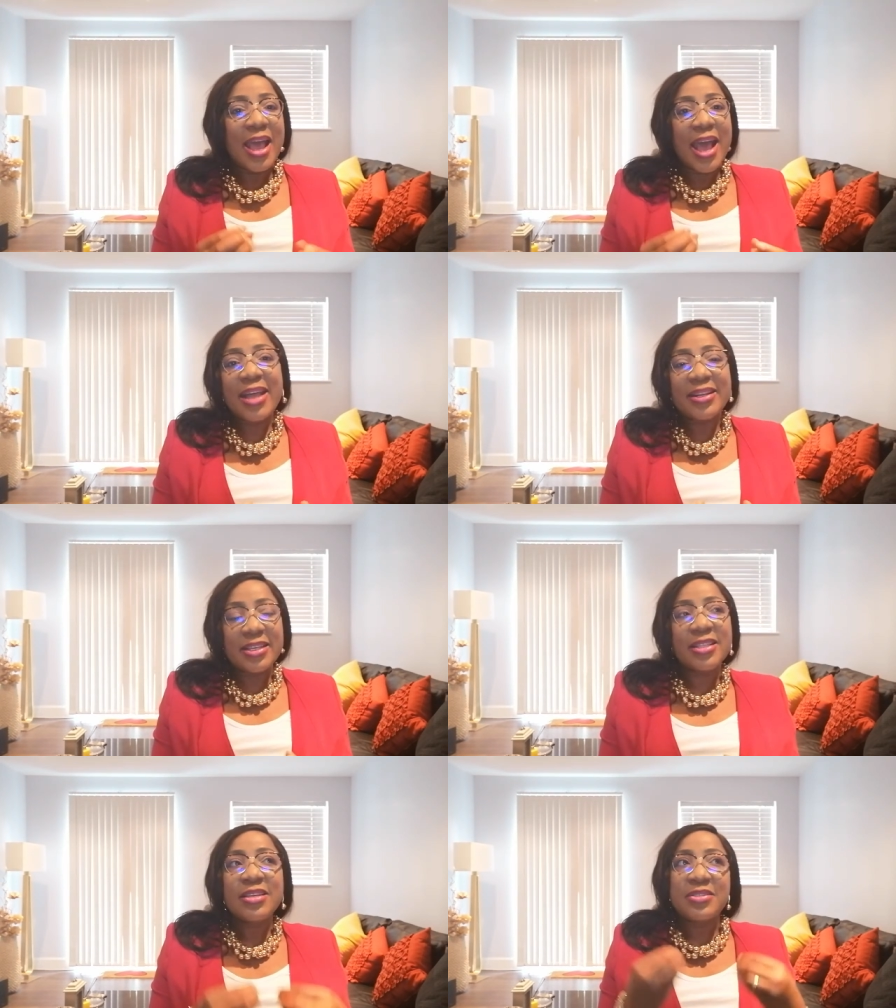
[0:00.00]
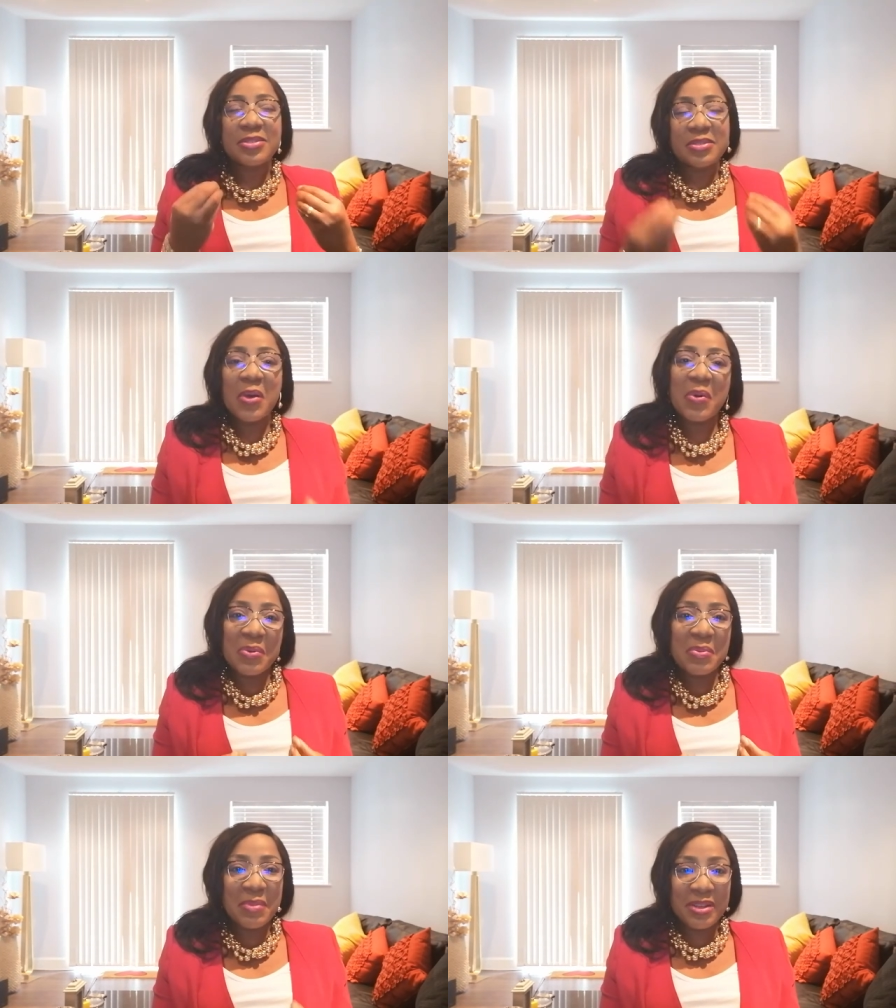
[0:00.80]
adding
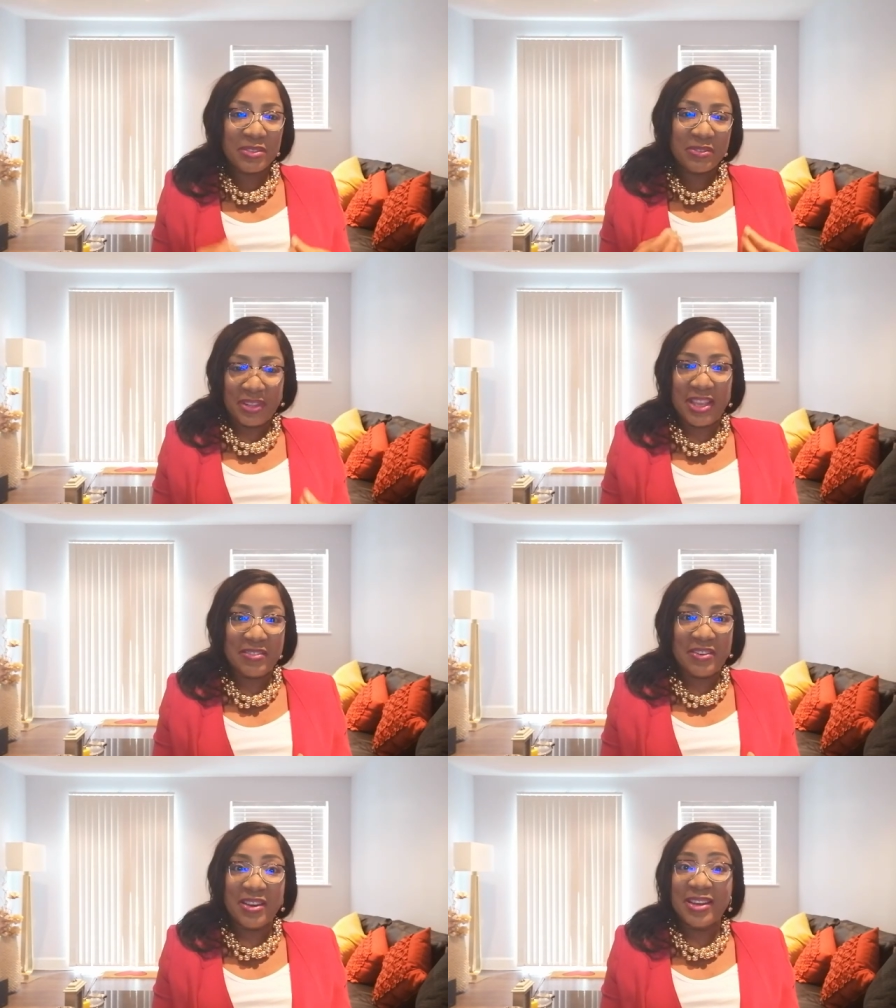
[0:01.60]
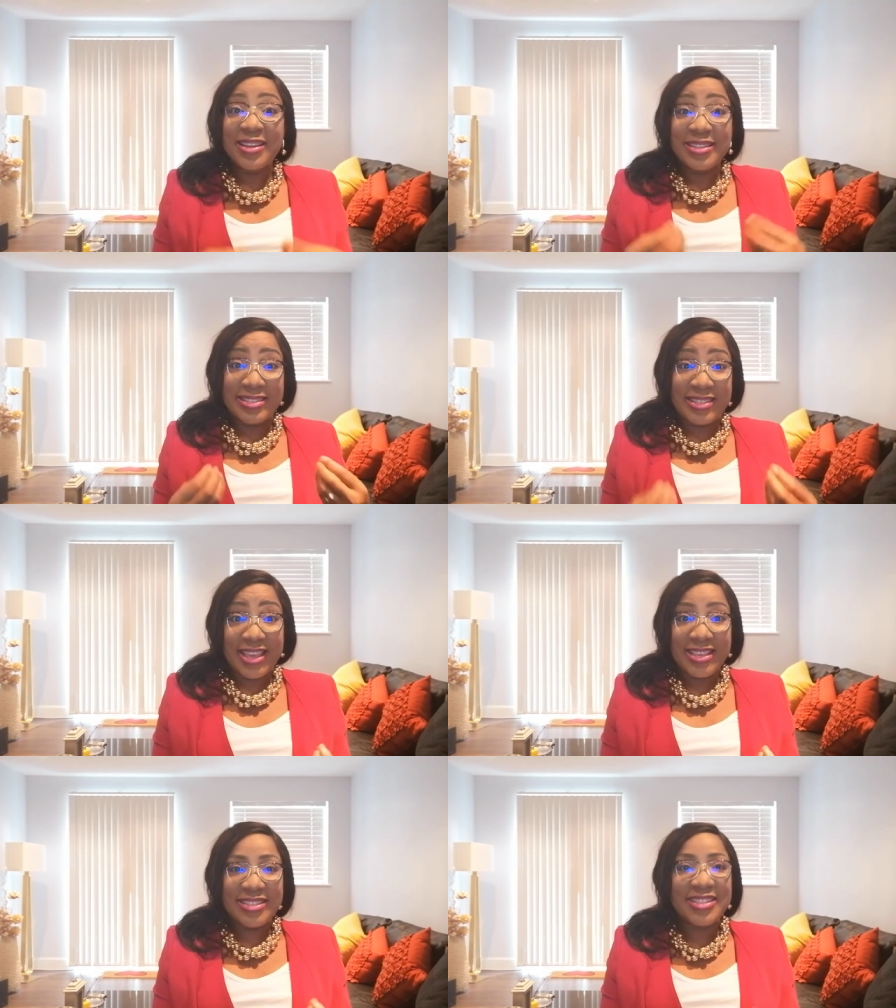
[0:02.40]
so much flavor,
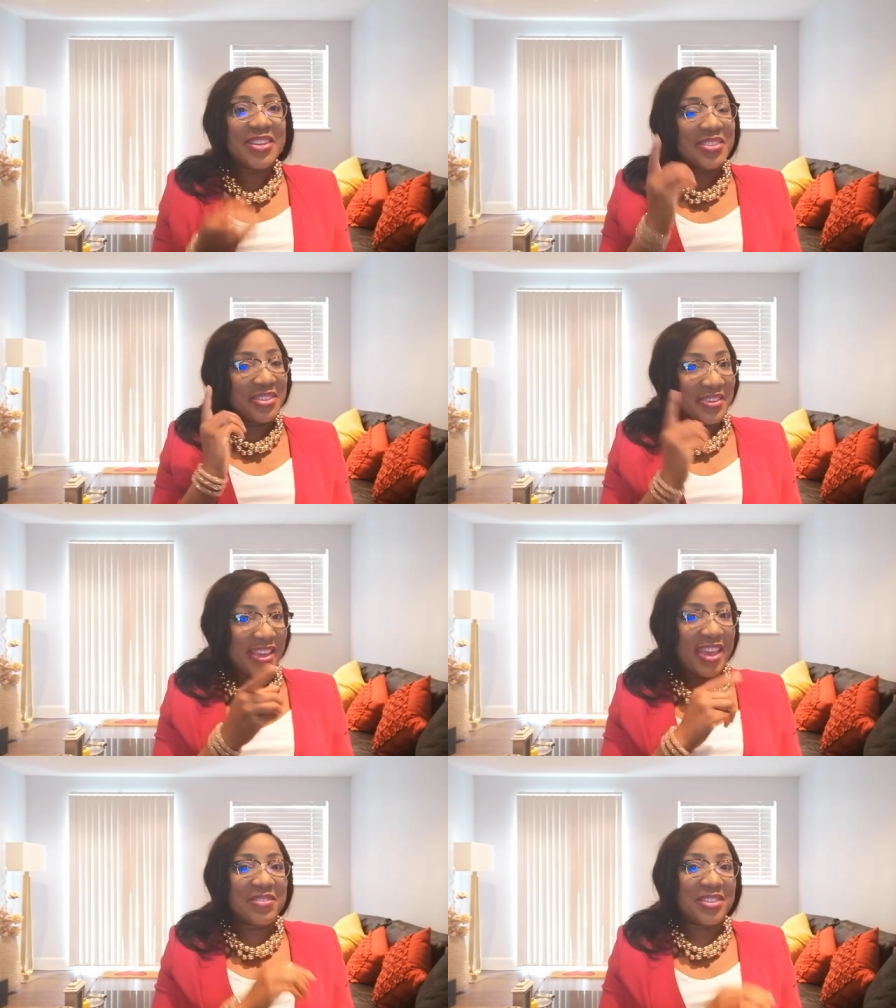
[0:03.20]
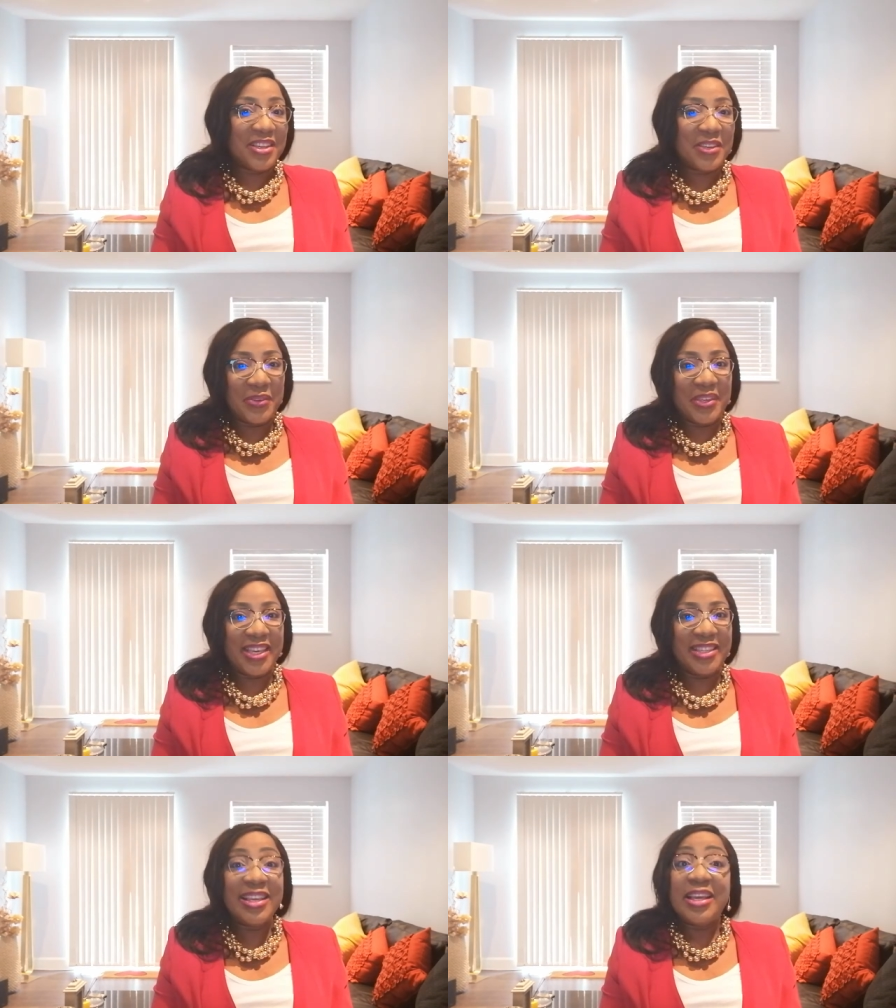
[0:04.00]
taste to your everyday
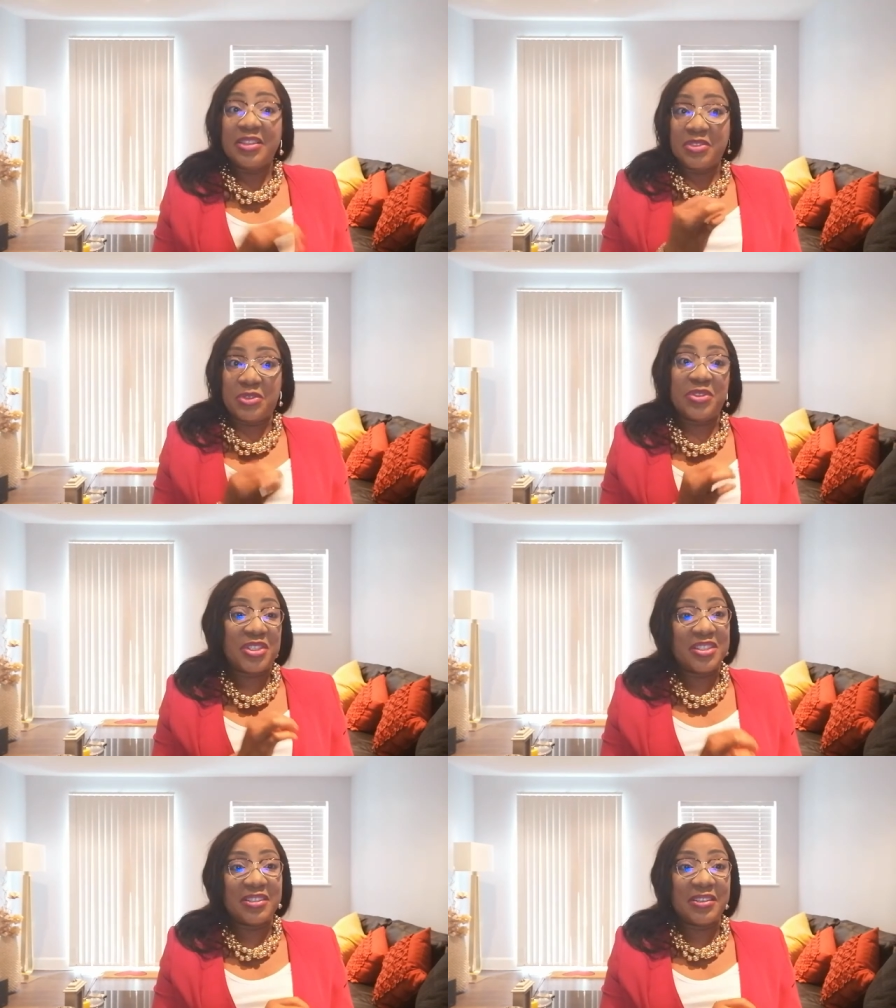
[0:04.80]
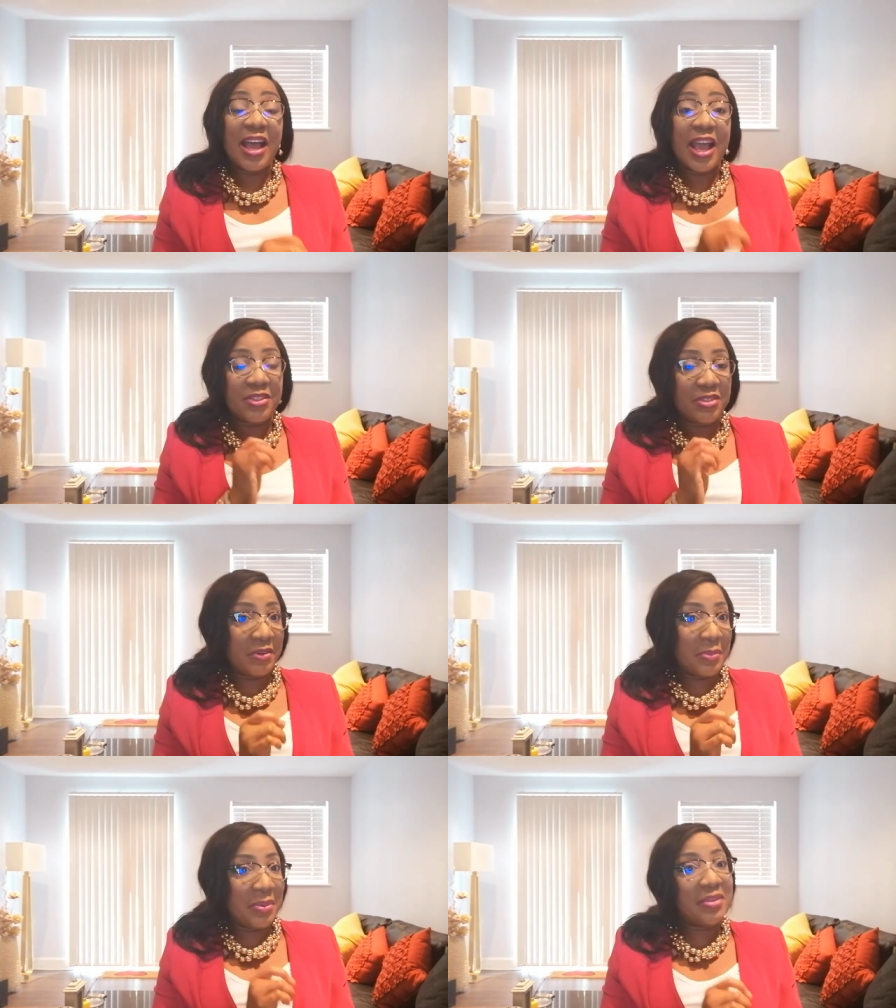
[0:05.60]
cooking, nutritional and
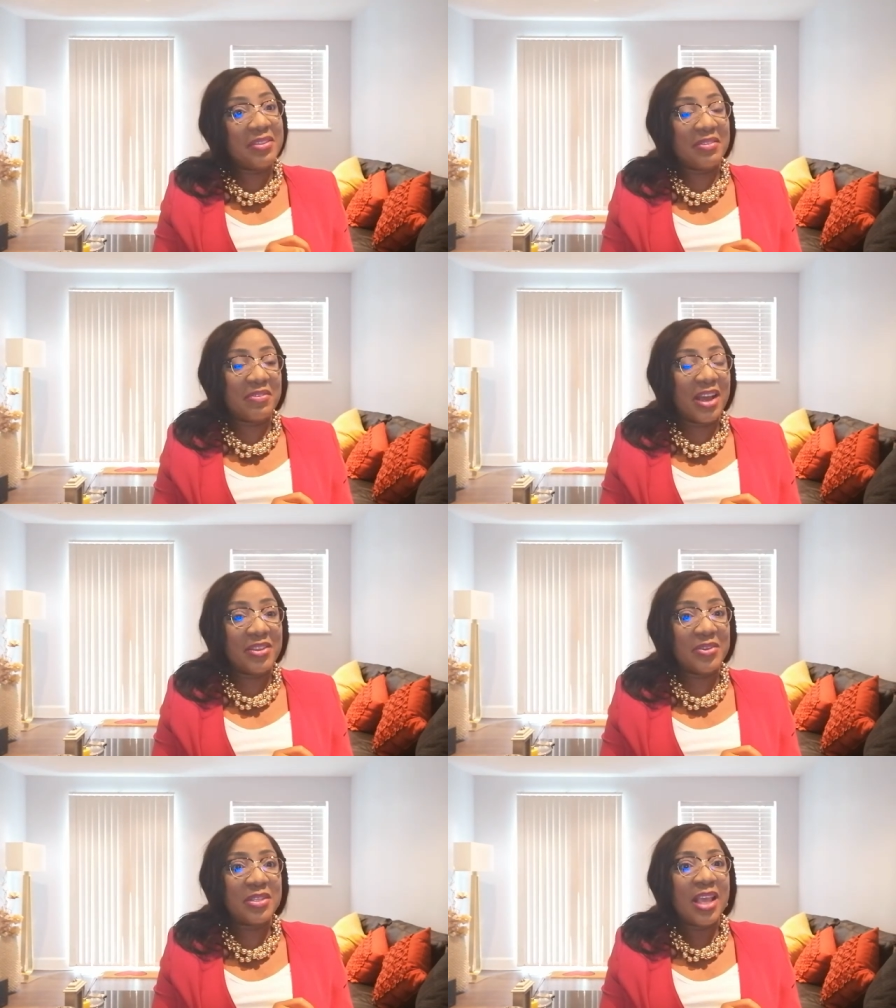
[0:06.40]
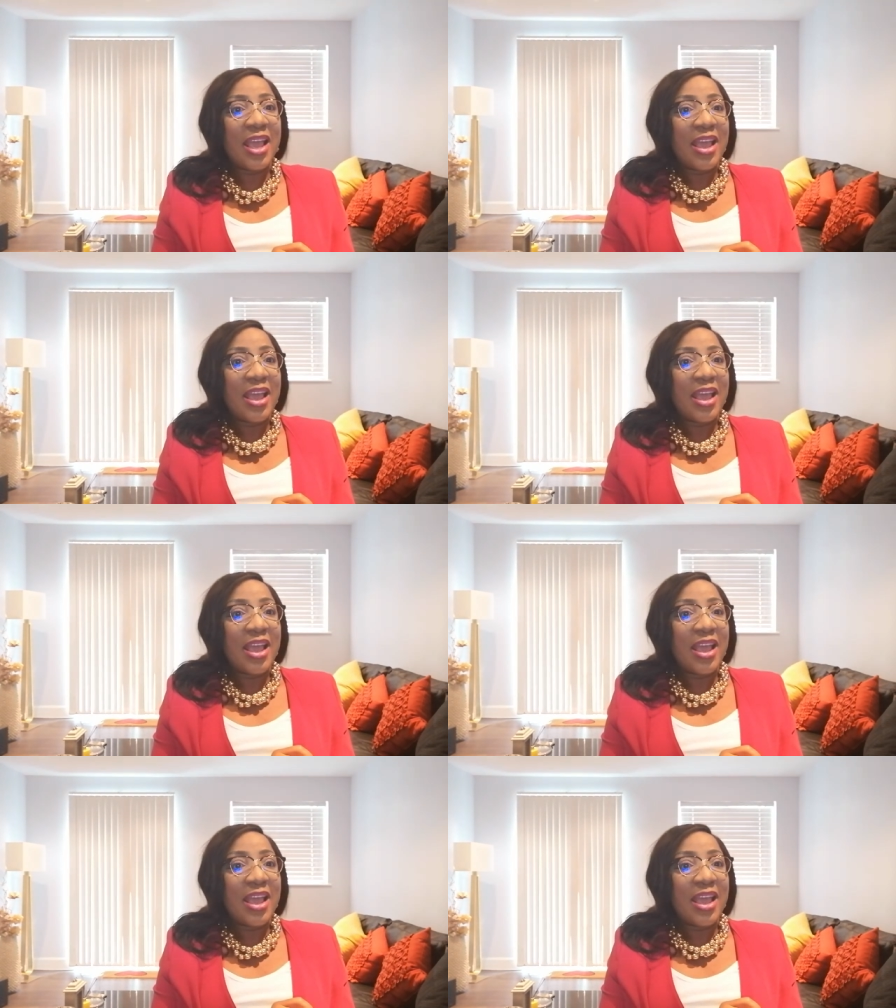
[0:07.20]
therapeutic values